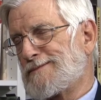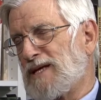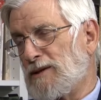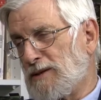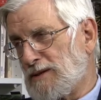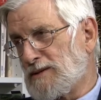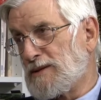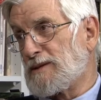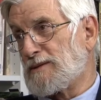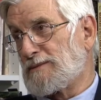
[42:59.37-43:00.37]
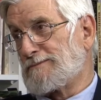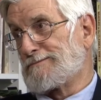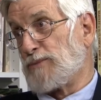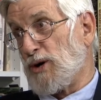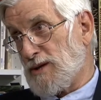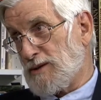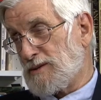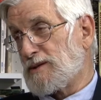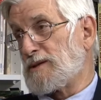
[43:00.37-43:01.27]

killings, these murders,